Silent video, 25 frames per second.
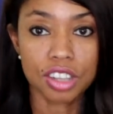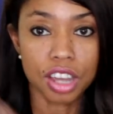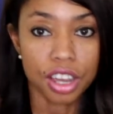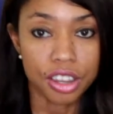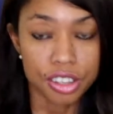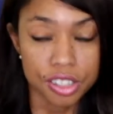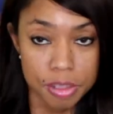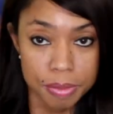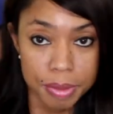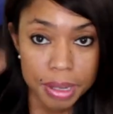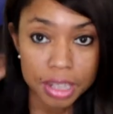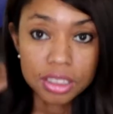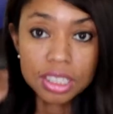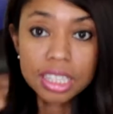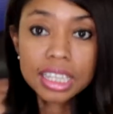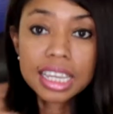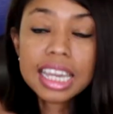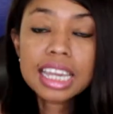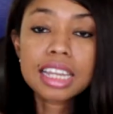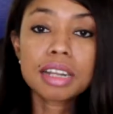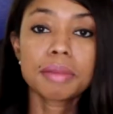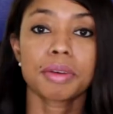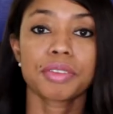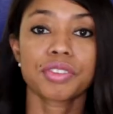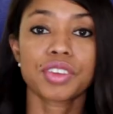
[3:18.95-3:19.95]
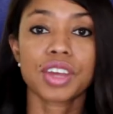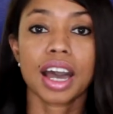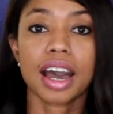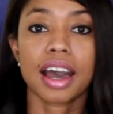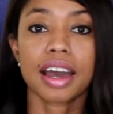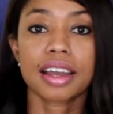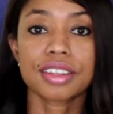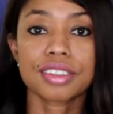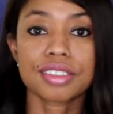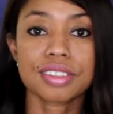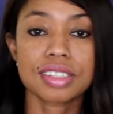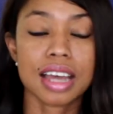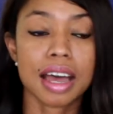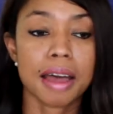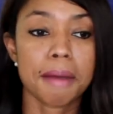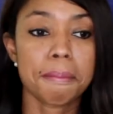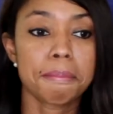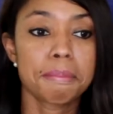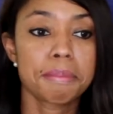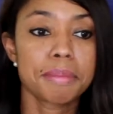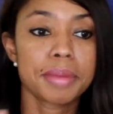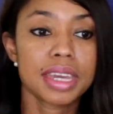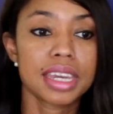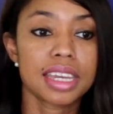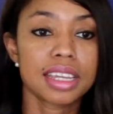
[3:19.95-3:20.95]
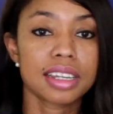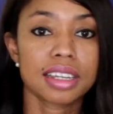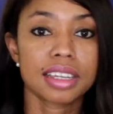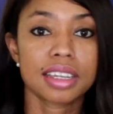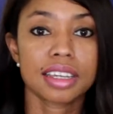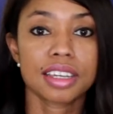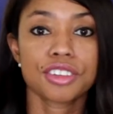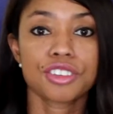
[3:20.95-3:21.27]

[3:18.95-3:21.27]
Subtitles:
talks about the kingdom of God is not meat